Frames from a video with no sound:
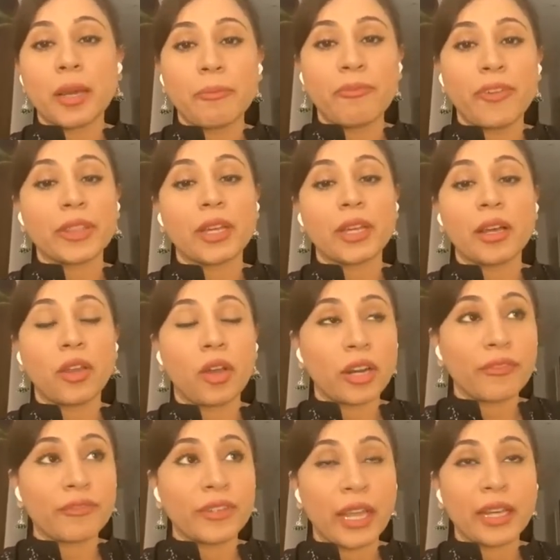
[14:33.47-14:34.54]
with a lot of
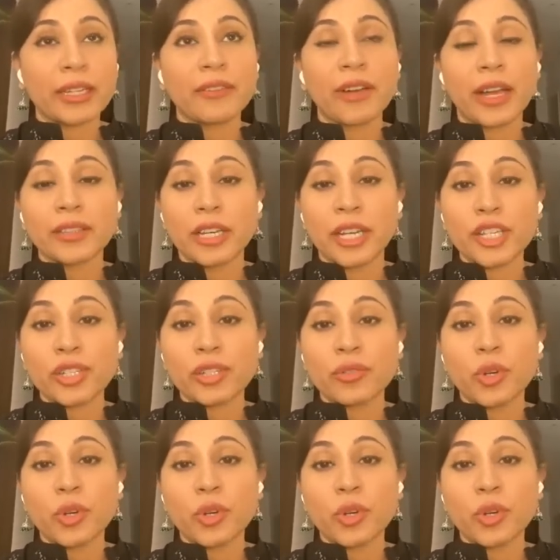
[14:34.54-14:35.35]
negative isolation rooms,